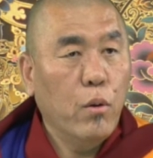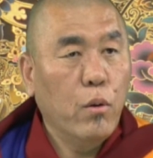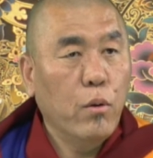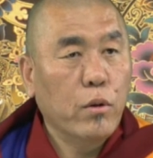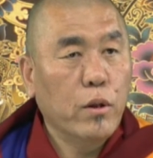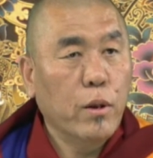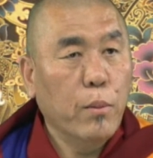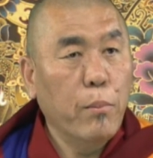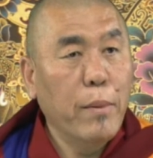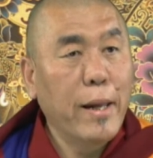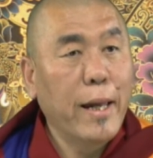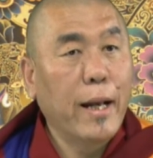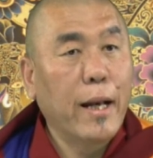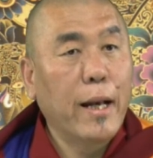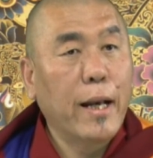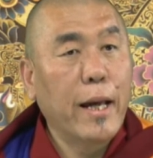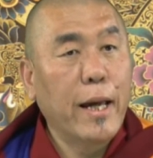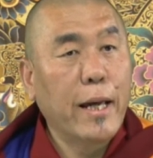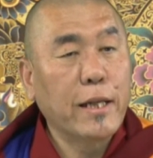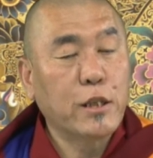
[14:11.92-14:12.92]
male
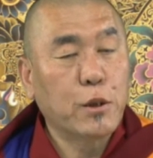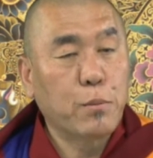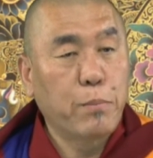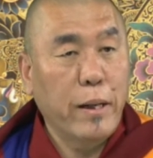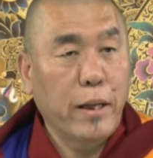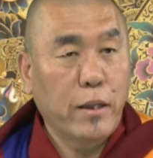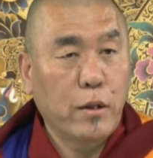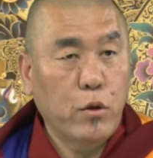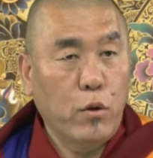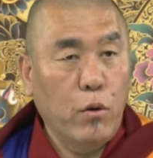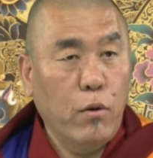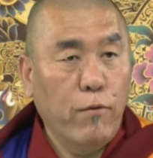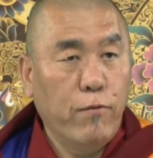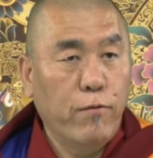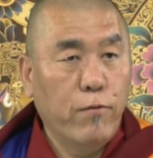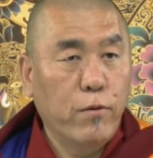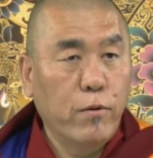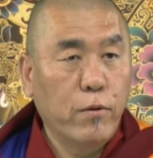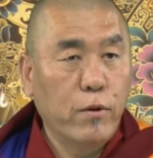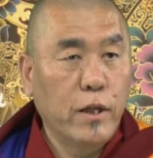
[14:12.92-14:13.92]
aspect of
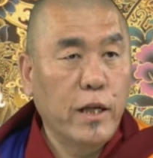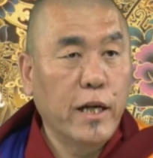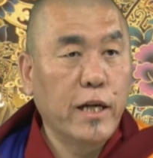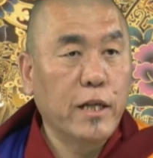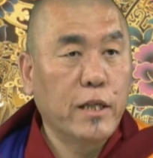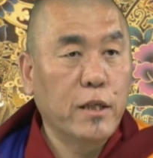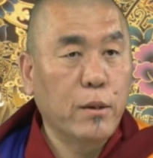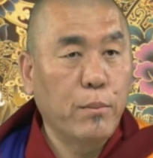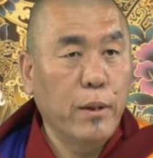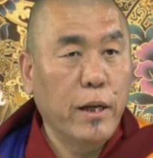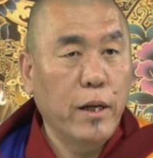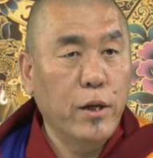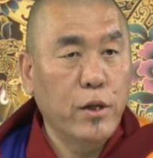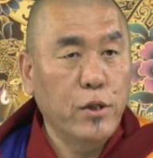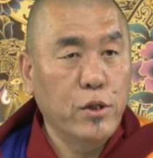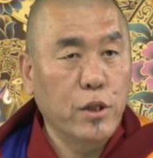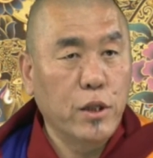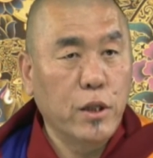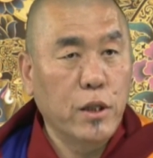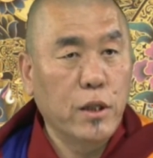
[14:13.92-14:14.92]
negative
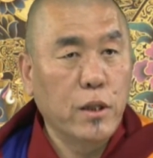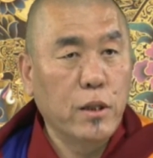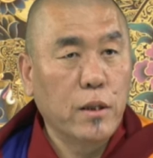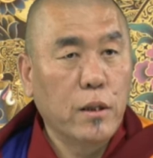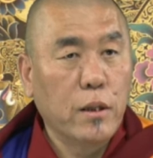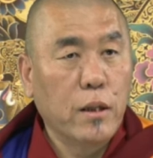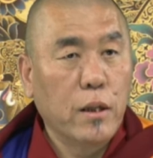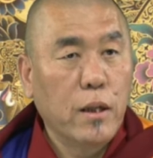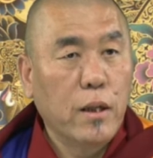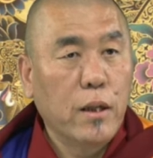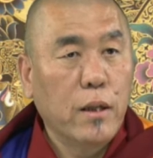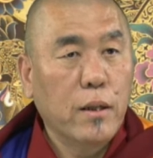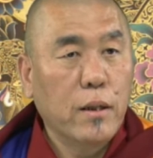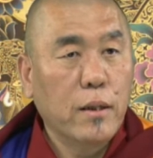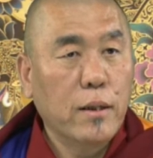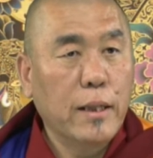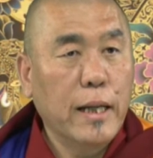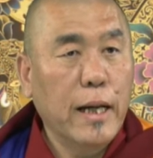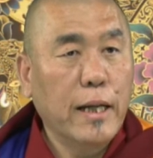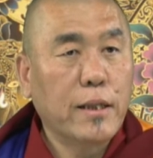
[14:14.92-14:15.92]
energy
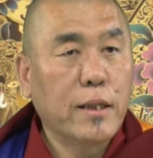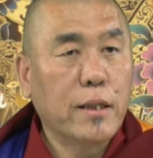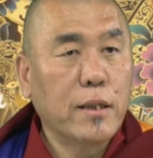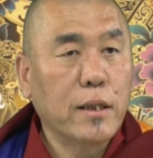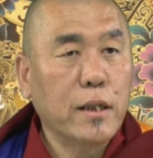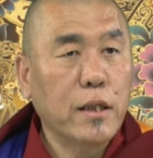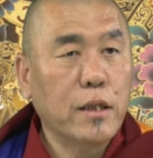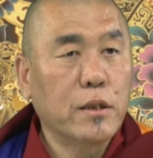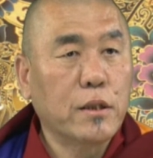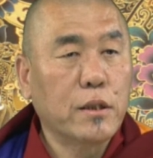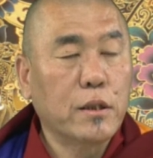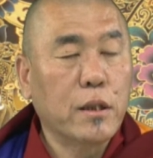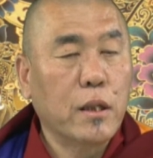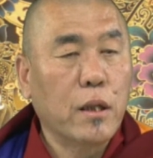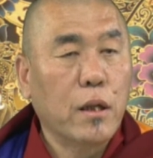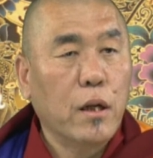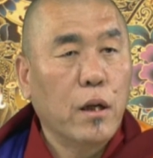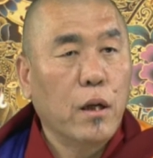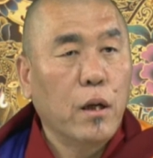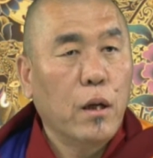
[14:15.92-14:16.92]
that is
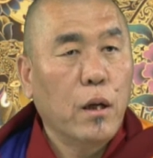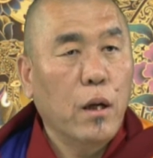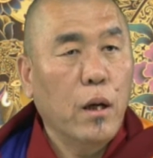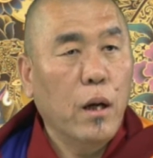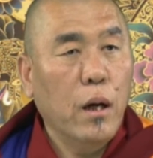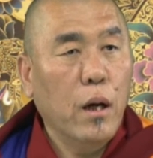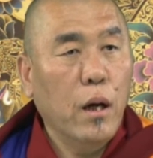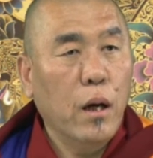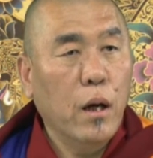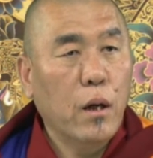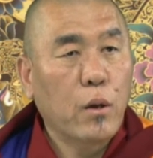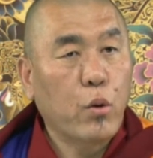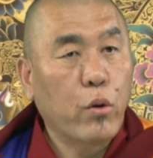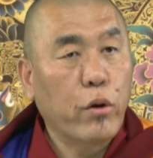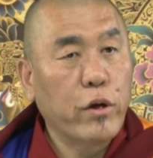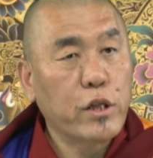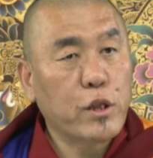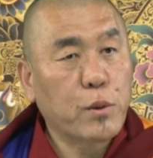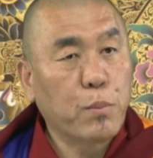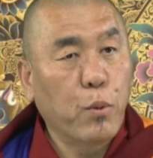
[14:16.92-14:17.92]

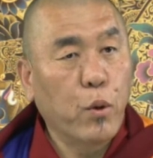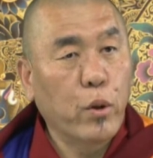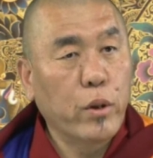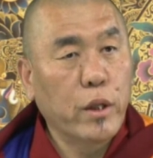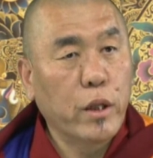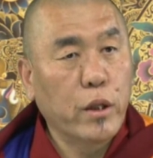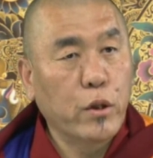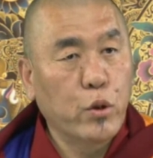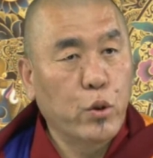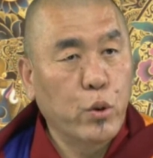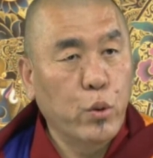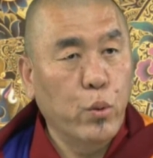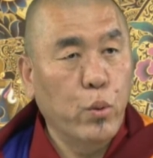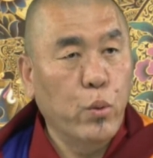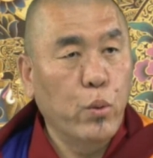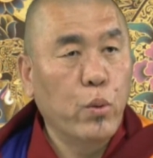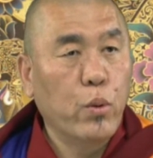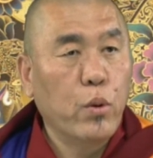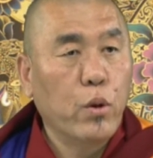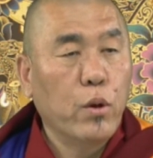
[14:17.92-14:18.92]
corresponding to
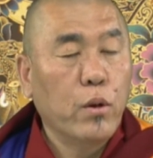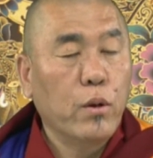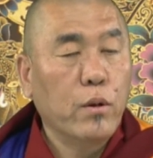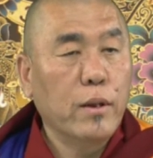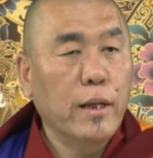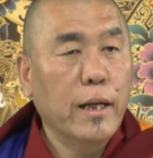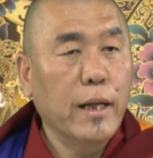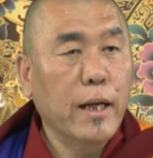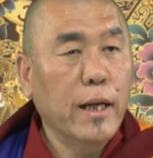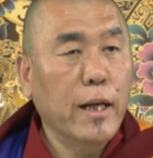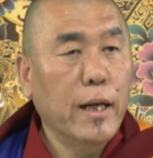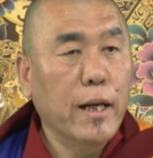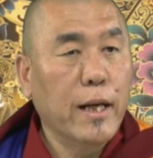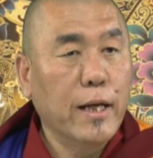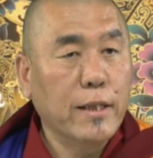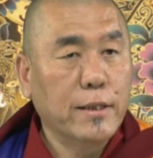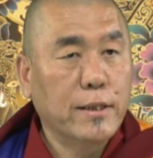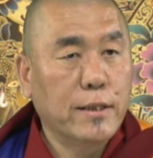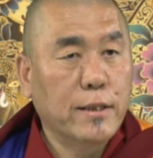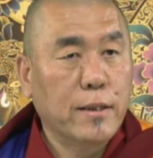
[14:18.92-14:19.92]
the
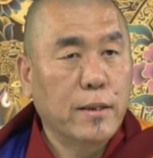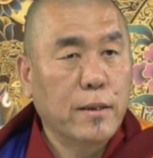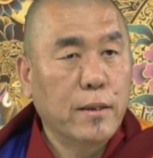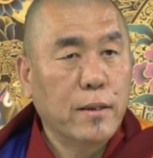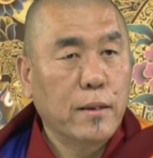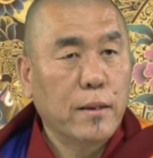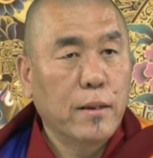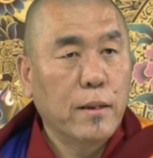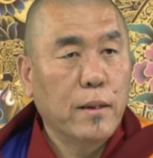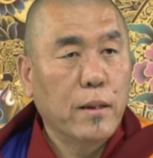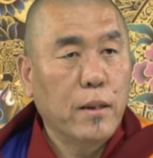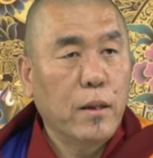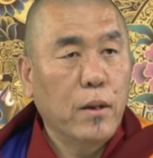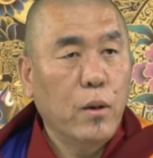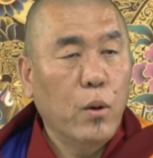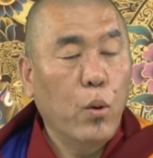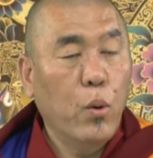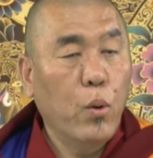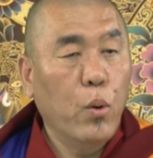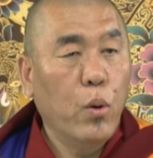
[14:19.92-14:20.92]
illness
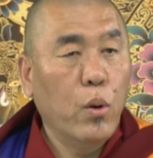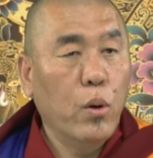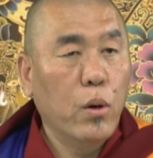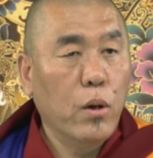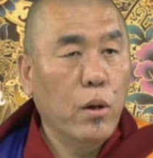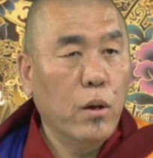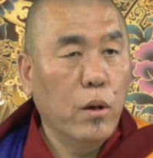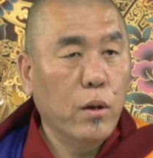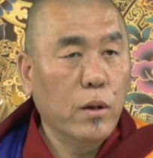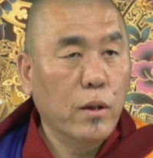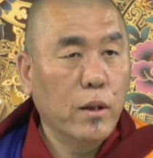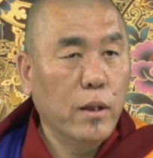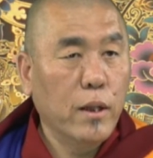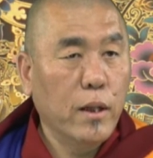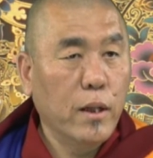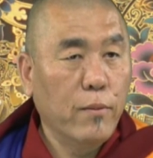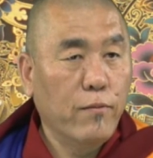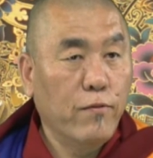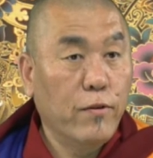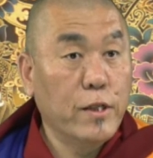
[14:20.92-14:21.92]
or the
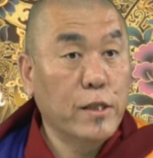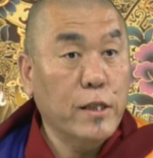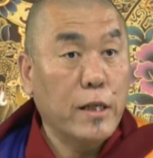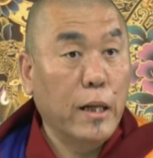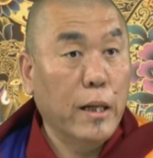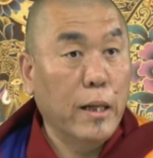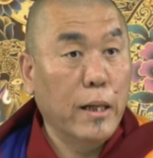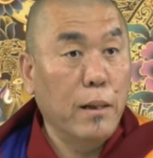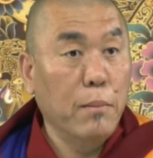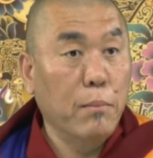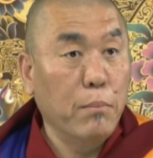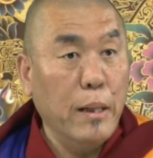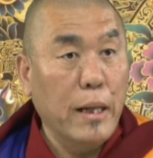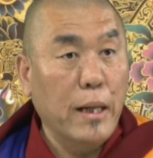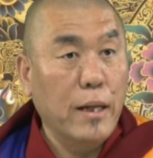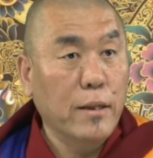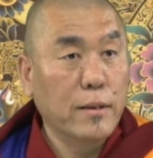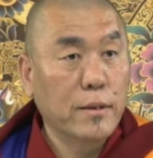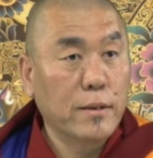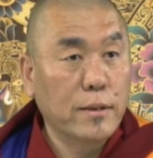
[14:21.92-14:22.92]
physical
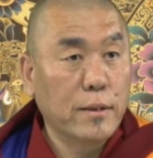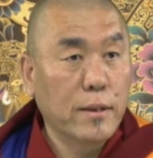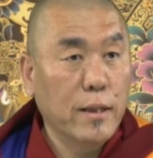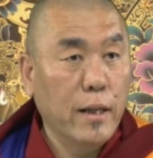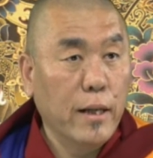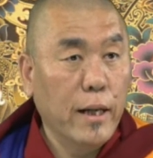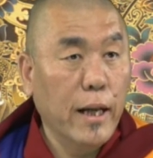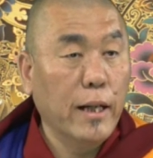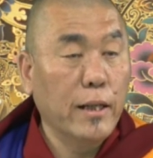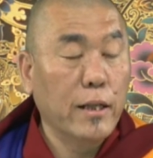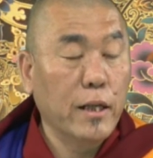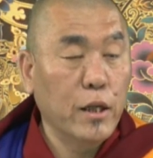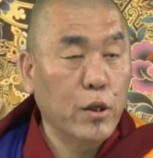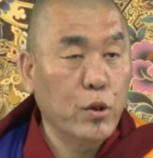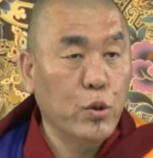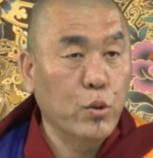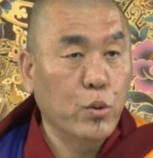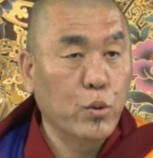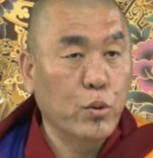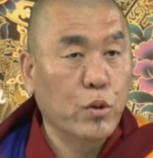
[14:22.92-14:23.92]
imbalance, health
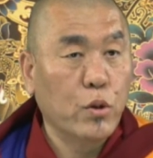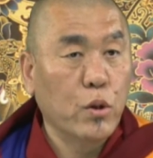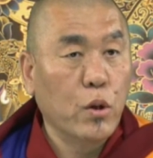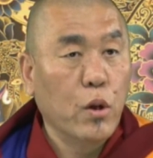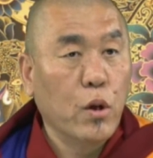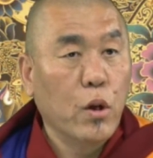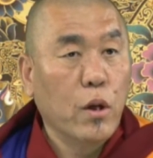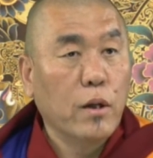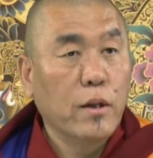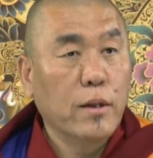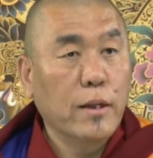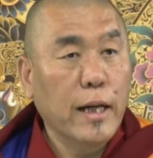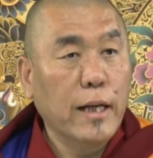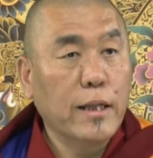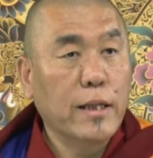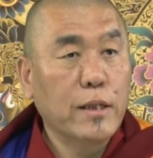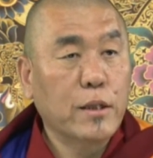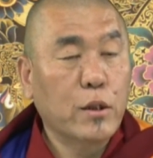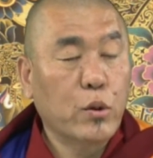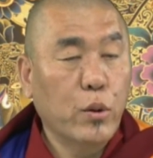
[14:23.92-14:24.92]
issues that
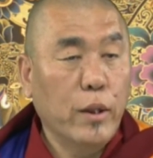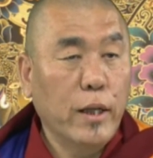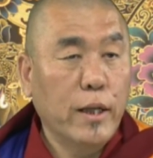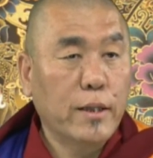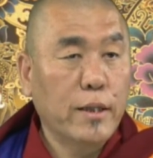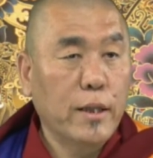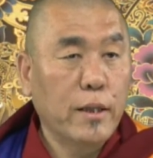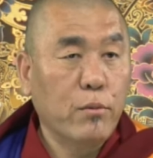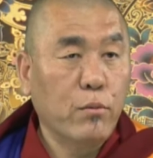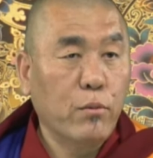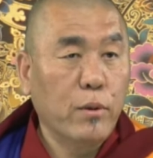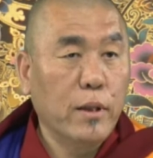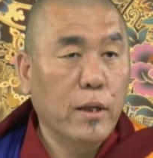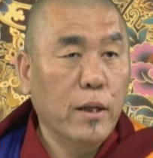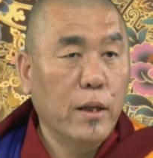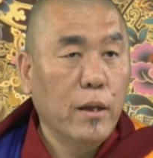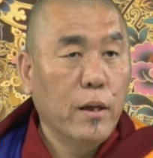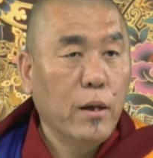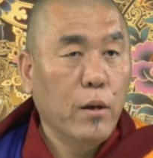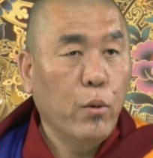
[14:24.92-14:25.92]
is connected with the,
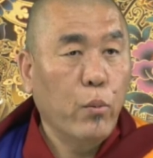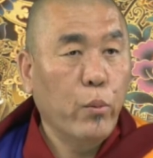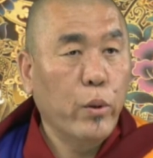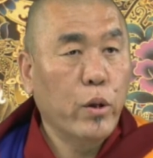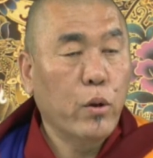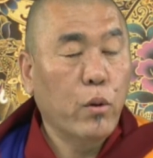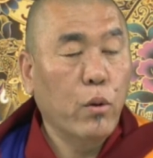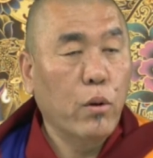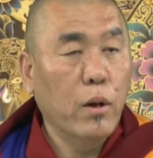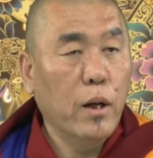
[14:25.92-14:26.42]
we call